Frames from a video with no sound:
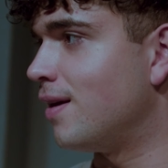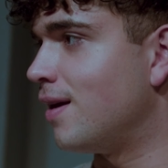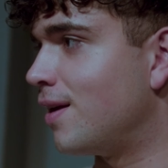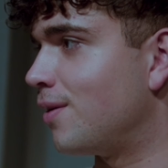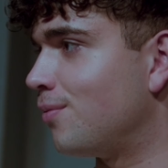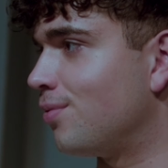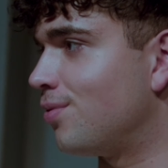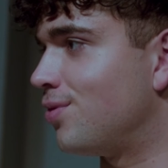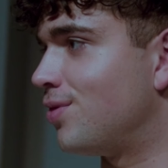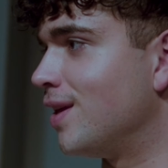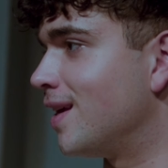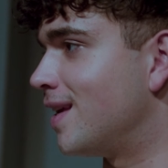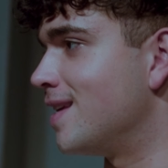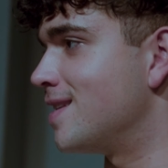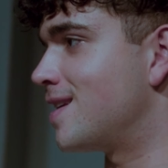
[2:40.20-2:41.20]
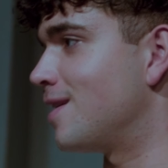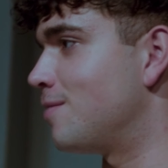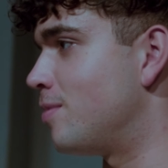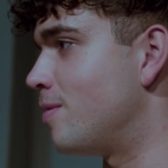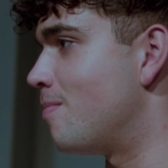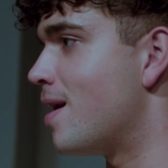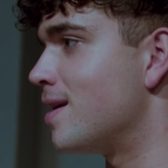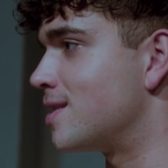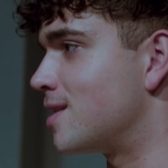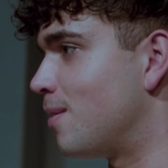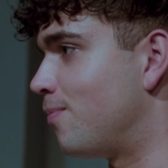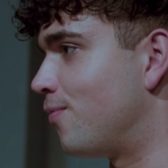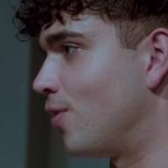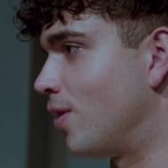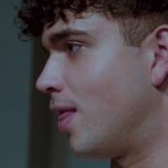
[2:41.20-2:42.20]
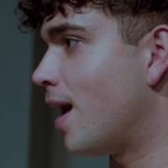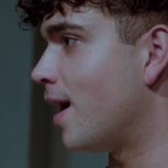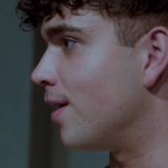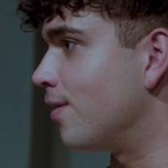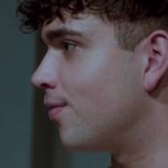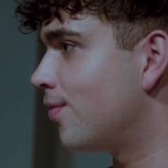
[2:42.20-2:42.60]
I don't think he's gonna be messed up for life.